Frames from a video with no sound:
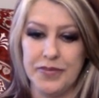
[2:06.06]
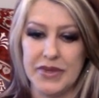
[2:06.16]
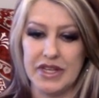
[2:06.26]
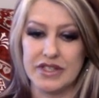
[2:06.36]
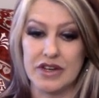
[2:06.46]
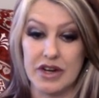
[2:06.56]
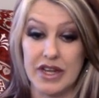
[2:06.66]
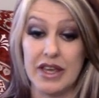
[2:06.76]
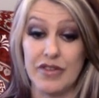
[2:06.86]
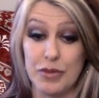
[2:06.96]

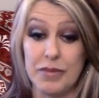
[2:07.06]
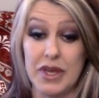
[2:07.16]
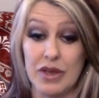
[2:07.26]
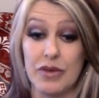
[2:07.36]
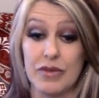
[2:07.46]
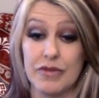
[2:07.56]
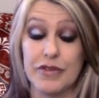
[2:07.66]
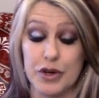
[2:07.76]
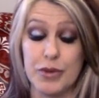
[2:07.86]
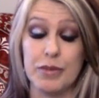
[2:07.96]
started giving me
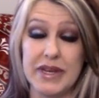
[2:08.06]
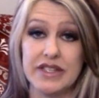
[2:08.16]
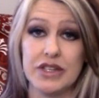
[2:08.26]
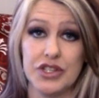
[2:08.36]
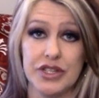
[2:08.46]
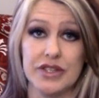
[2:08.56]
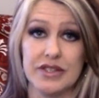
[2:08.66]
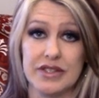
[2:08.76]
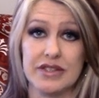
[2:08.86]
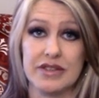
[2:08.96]
verbal
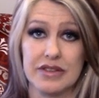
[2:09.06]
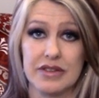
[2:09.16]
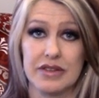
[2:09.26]
messages,